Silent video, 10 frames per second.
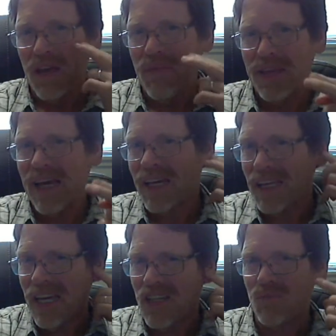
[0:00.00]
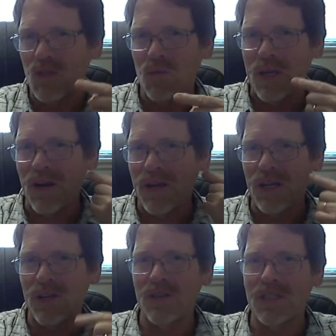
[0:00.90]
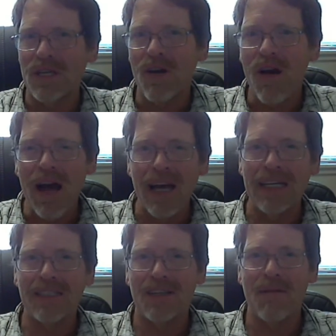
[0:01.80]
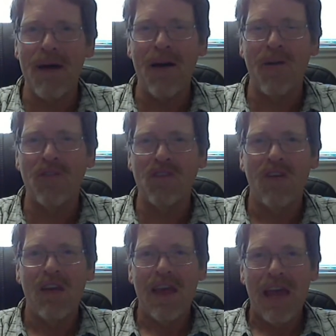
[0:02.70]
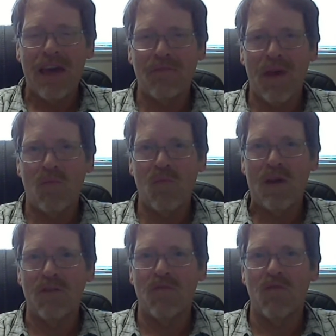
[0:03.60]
make that connection between our ears and our eyes and our mouths. And when we can